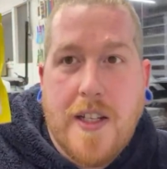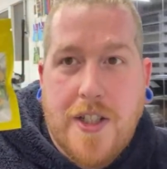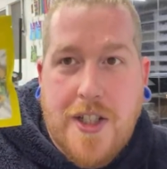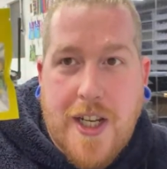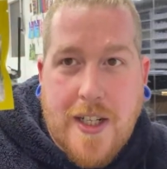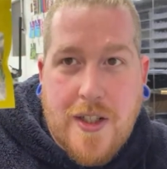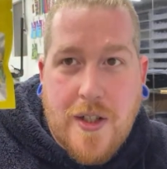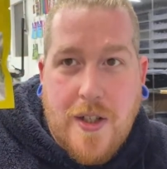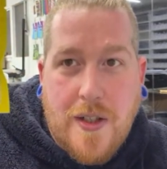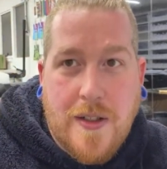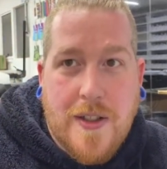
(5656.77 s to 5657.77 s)

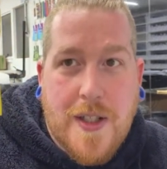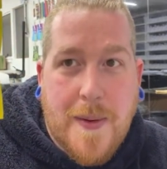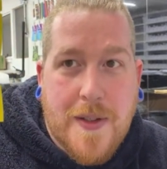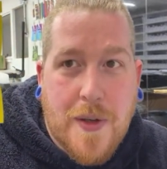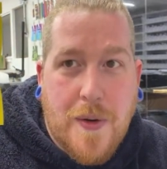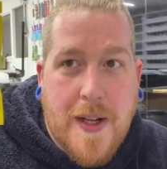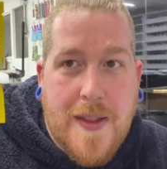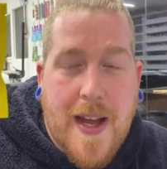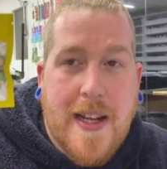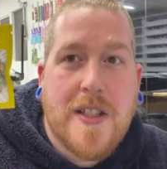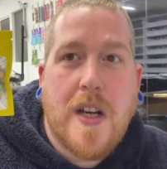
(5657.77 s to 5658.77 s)
Jigsaw, so it's all in
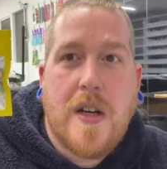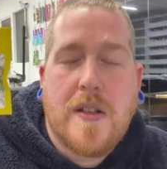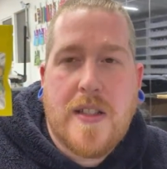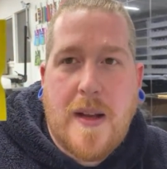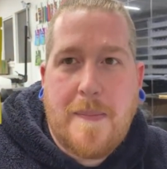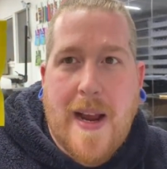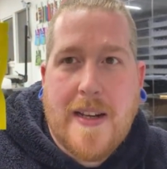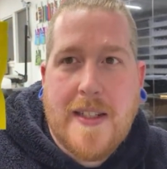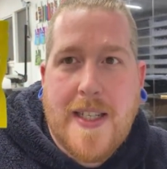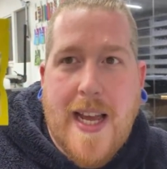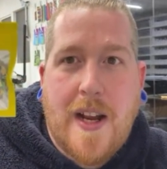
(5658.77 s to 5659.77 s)
there. So some bags
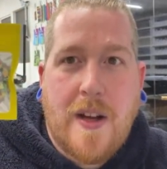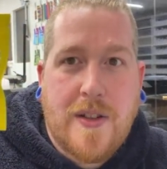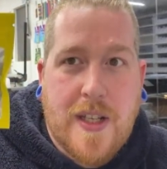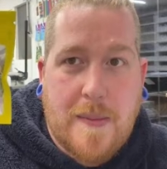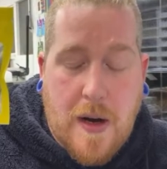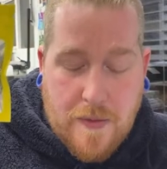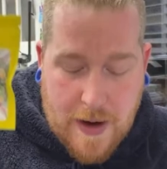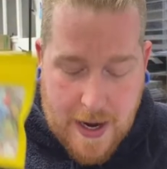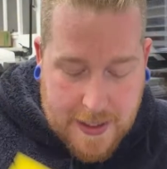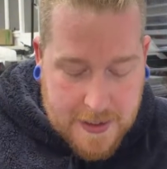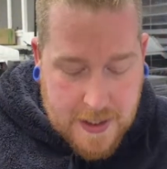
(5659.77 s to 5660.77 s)
are yellow, some are
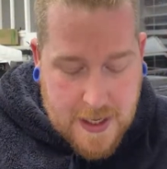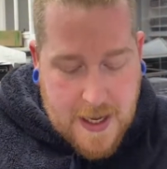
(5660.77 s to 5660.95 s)
red.